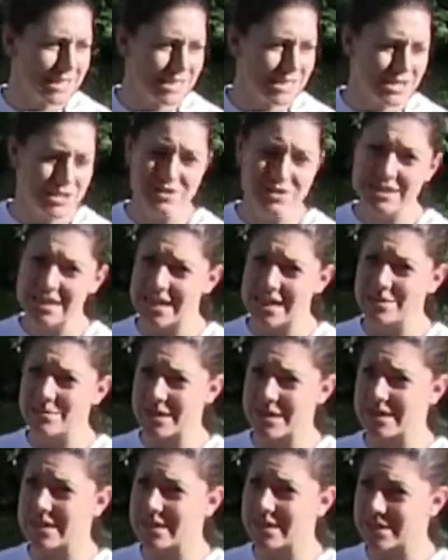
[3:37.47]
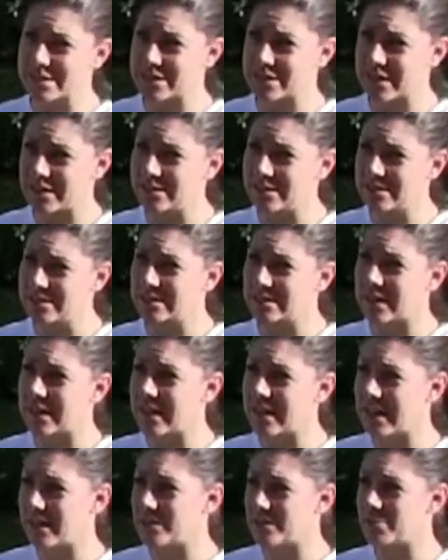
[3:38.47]
So that's your anatomy in a nutshell
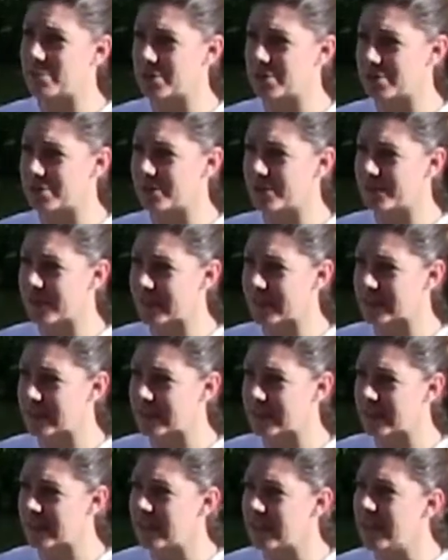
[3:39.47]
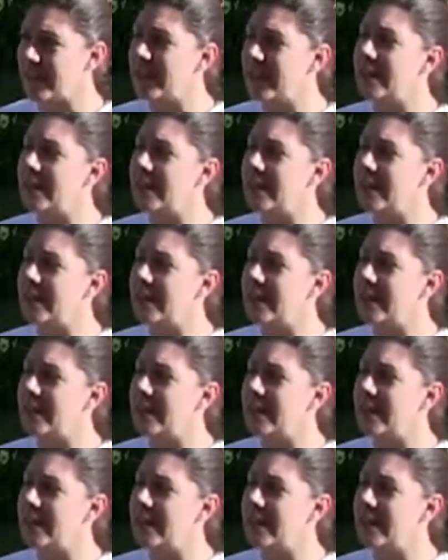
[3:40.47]
and how the posture affects it.